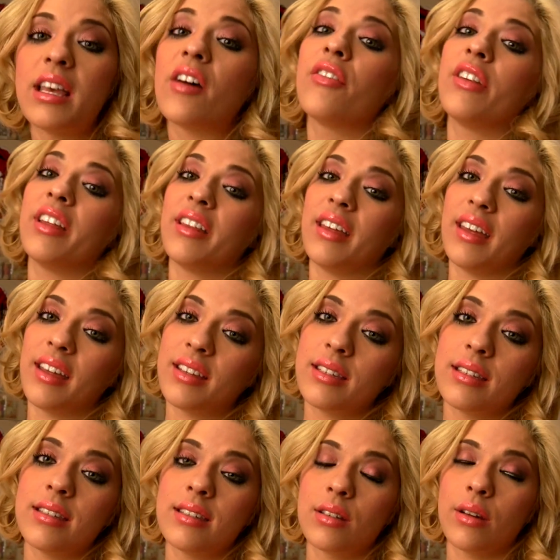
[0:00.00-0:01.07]
Definitely.
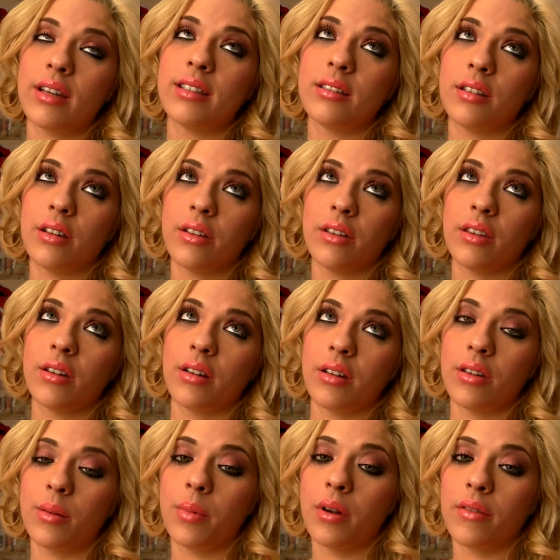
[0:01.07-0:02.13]
It's great to know that there are
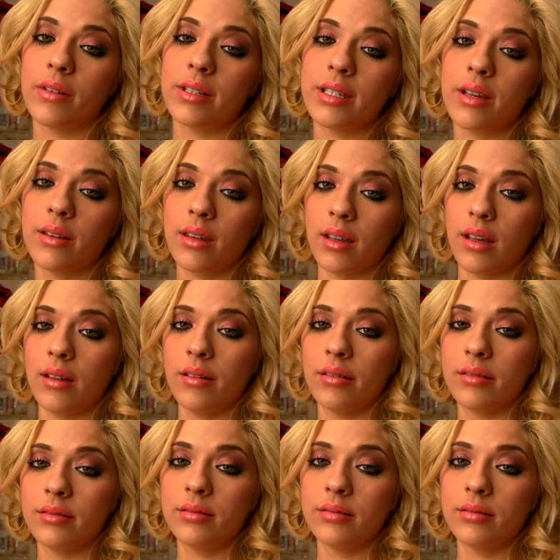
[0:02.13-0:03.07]
other perverts out there.